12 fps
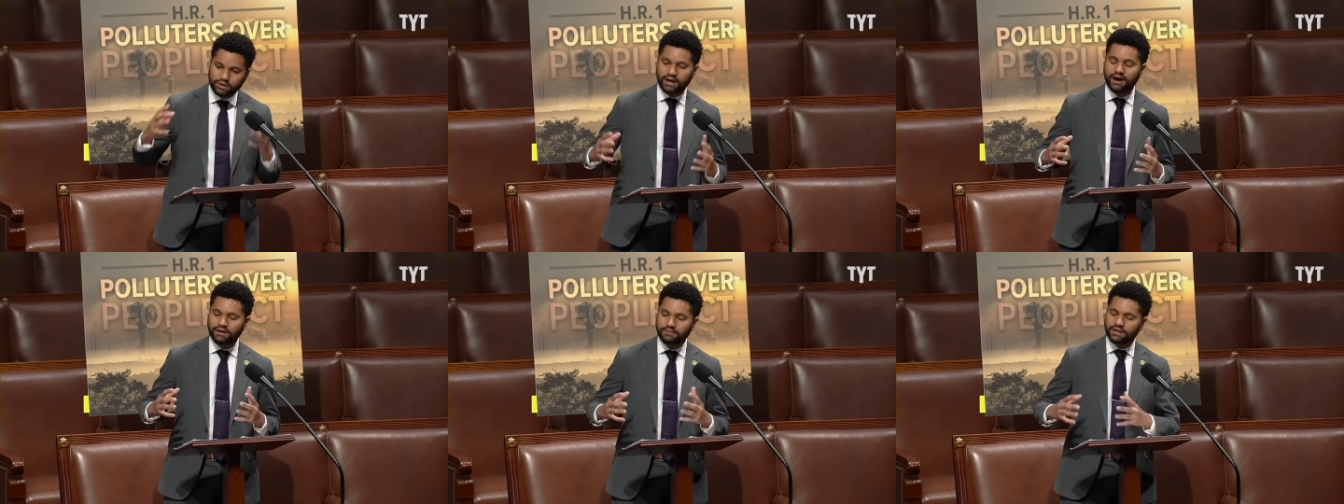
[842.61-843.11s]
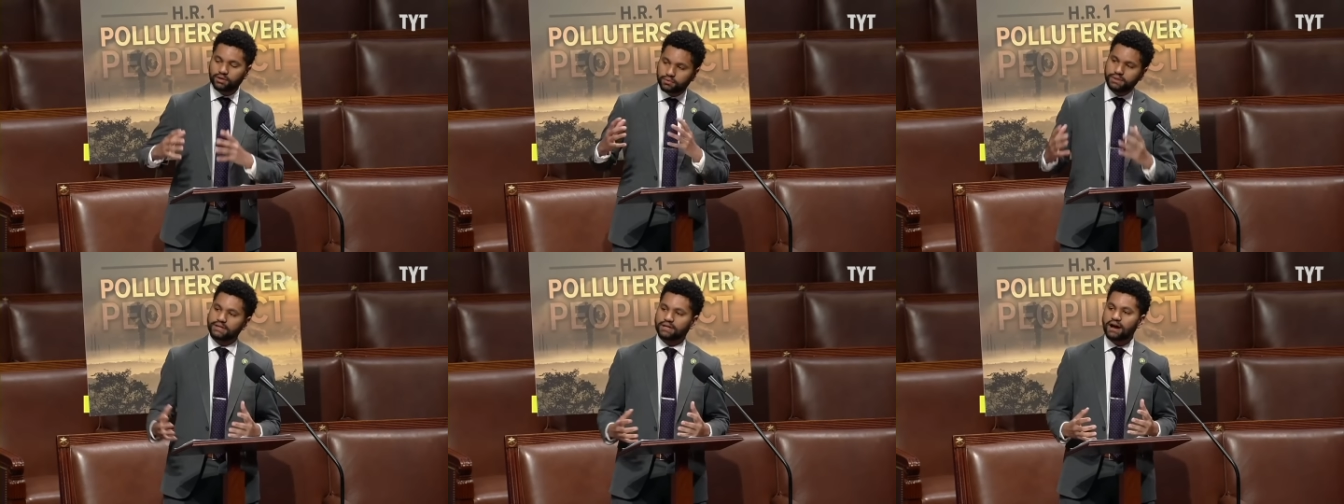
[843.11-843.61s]
new economy, a
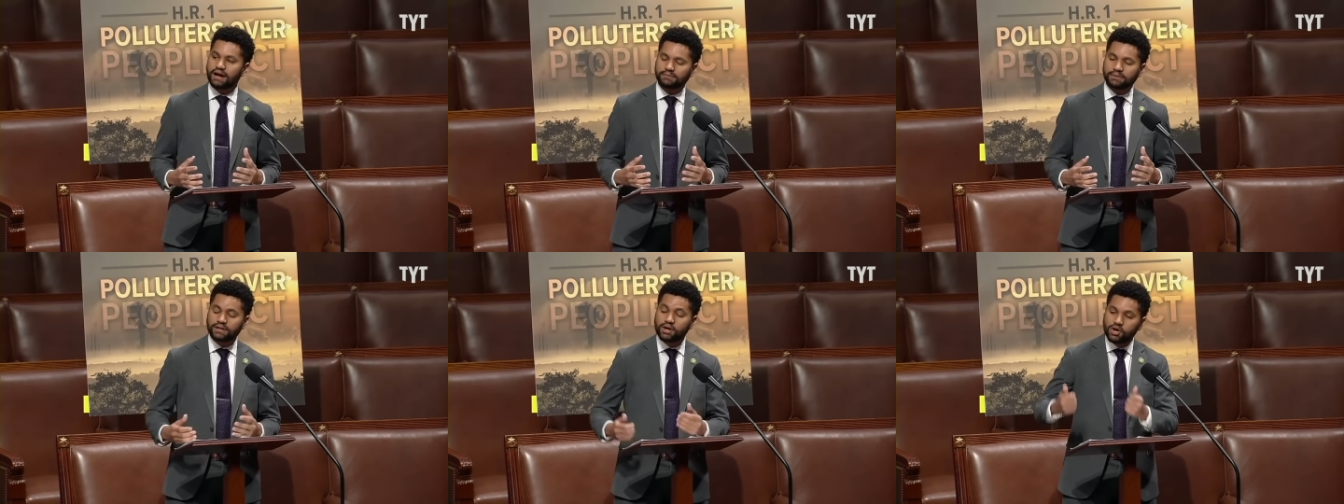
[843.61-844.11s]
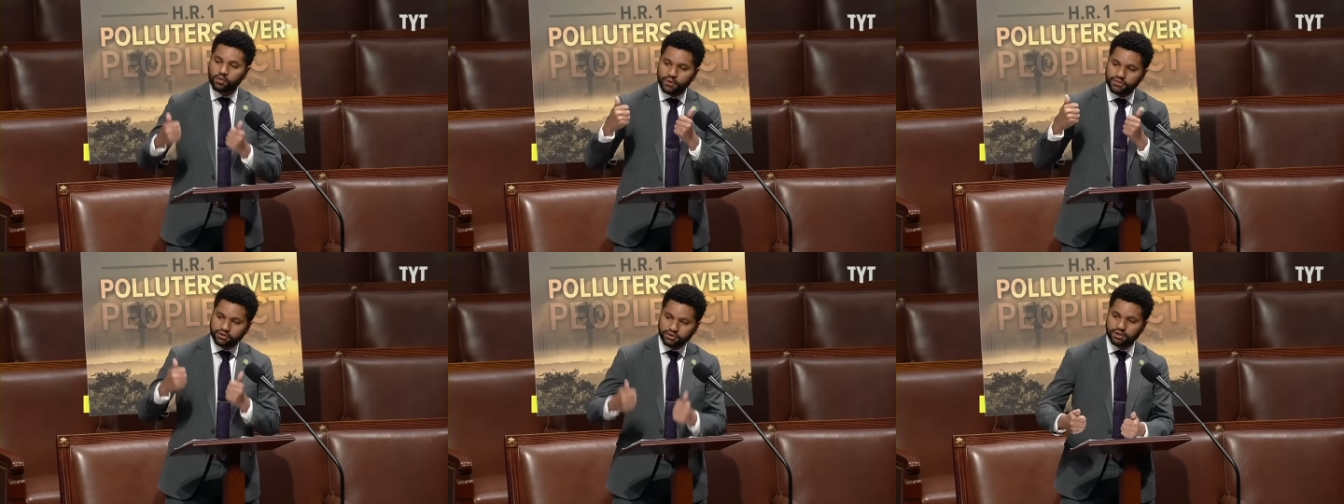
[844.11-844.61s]
green economy,
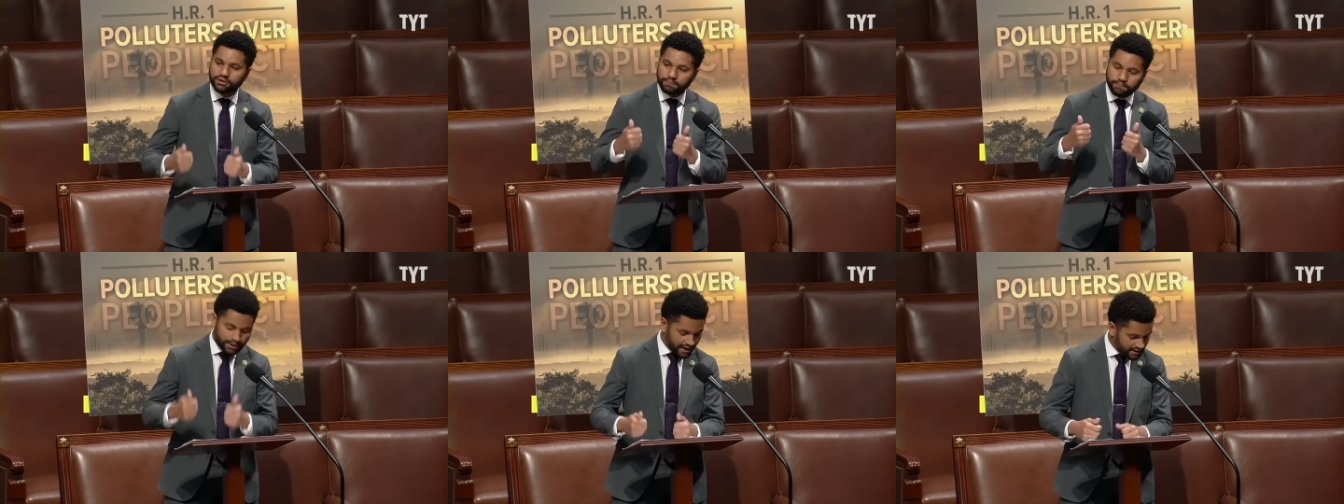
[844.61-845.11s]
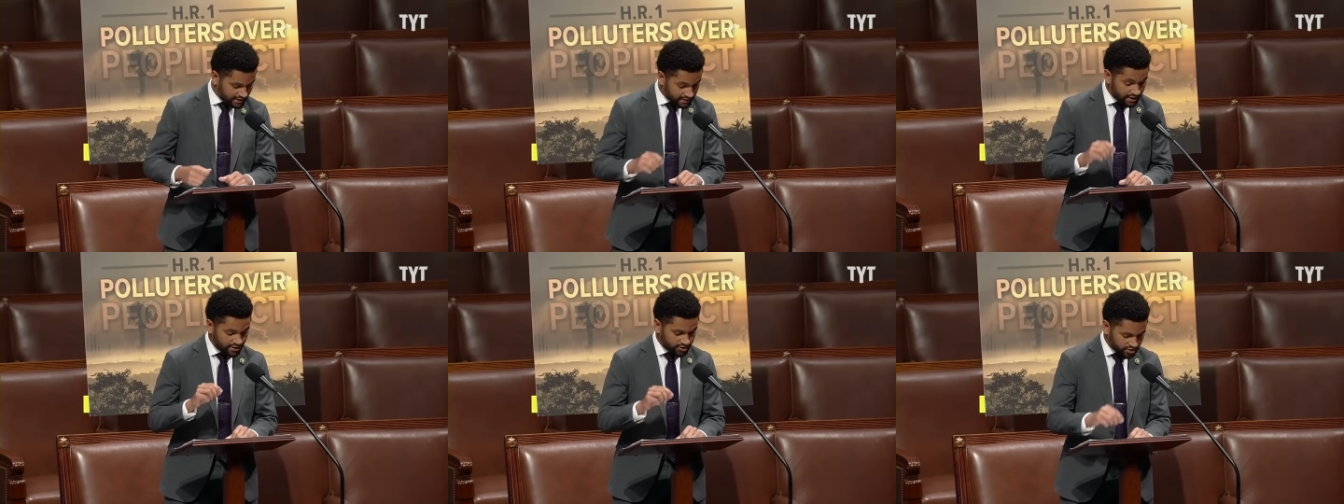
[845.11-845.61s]
with good
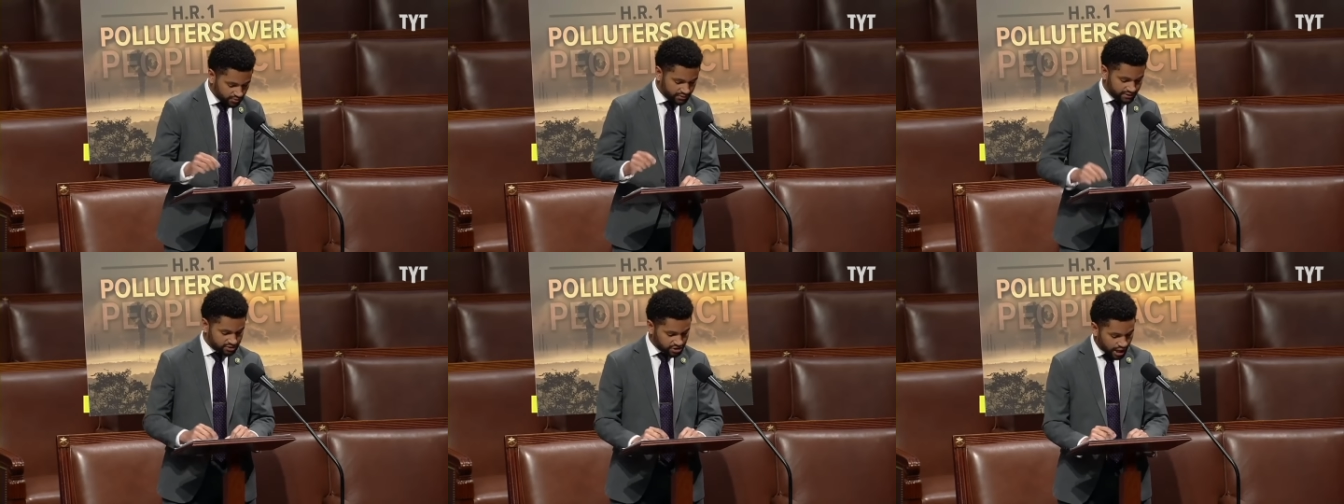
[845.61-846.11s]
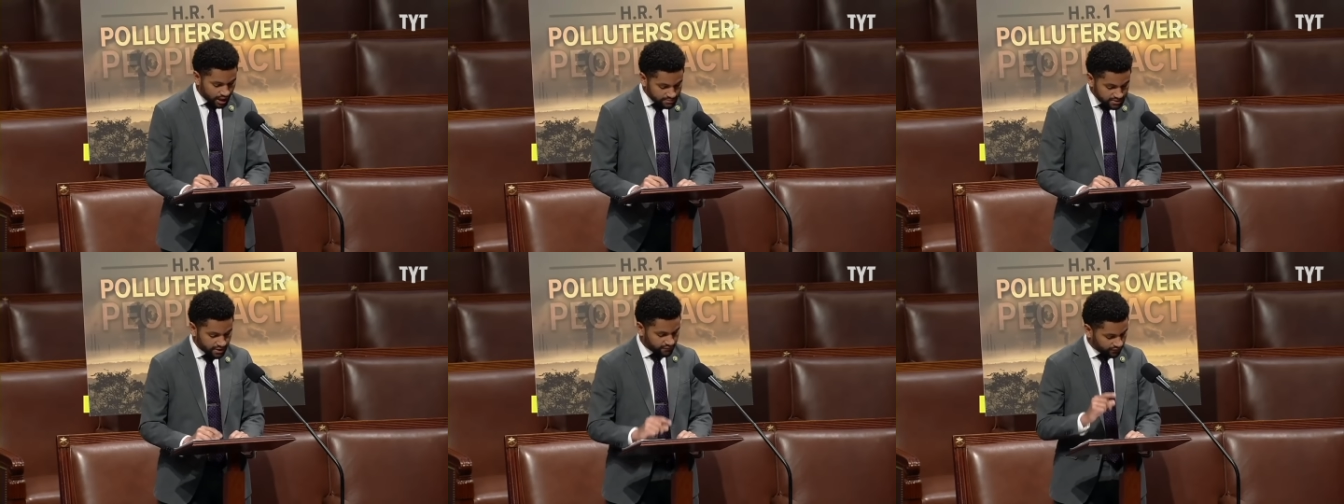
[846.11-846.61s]
paying union
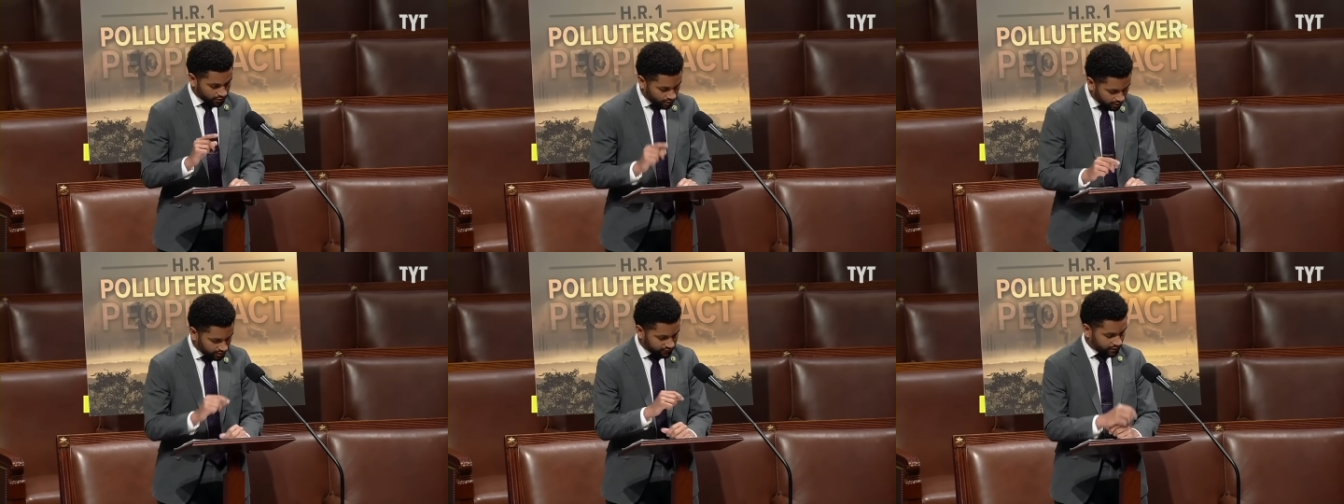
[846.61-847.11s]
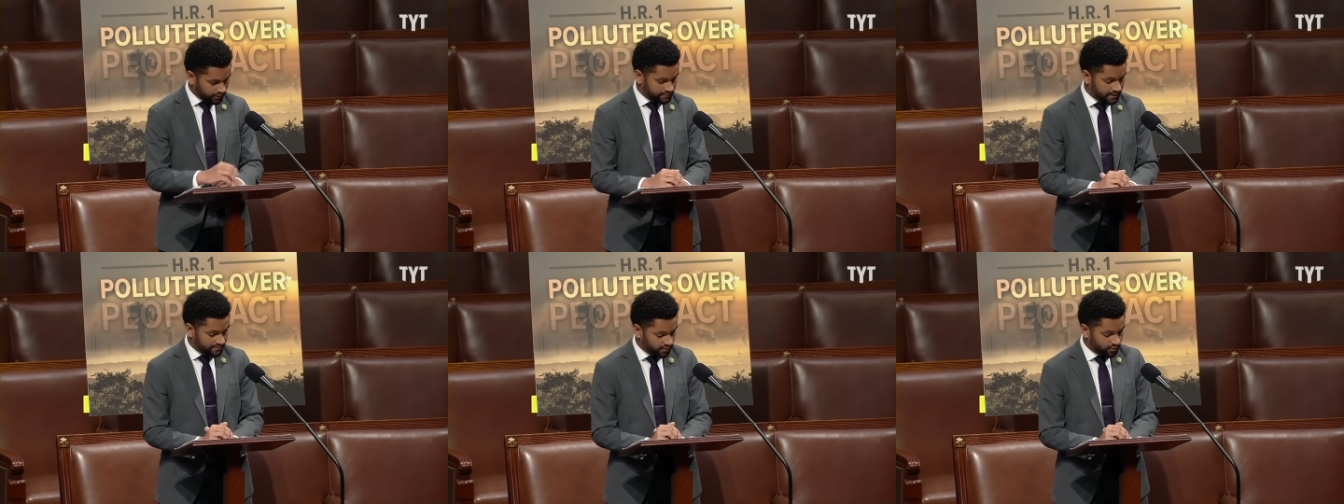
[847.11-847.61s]
jobs for all of our
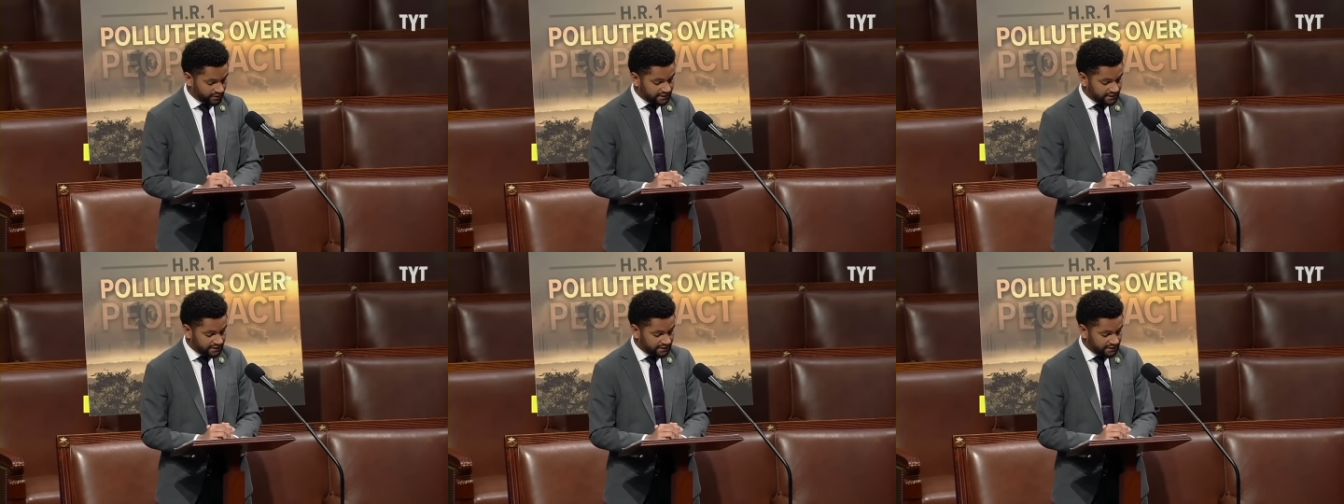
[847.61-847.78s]
people.